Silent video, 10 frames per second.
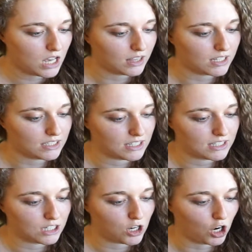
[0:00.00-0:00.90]
This
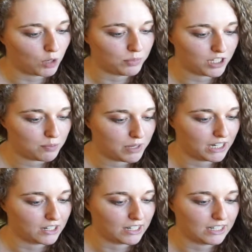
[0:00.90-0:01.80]
is a karmic
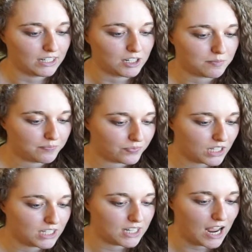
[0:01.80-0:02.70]
period,
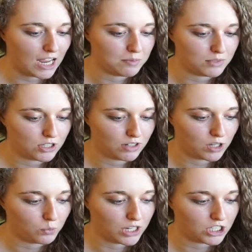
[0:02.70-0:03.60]
a time
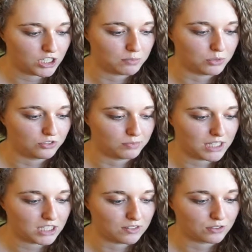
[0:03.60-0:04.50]
during which the
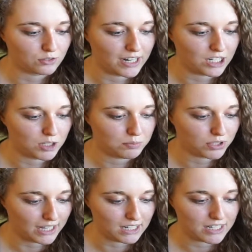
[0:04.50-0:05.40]
movements of greater
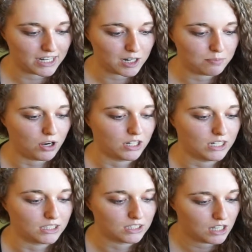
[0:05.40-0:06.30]
planetary
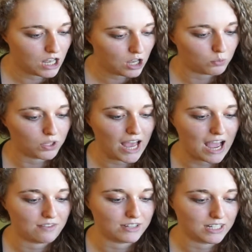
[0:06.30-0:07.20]
bodies will
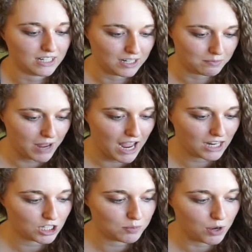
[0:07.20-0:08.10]
have an
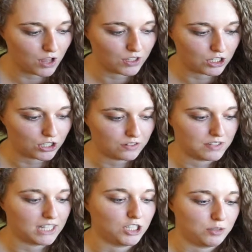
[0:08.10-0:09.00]
impact upon the Earth
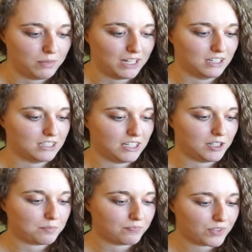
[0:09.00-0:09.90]
and humanity.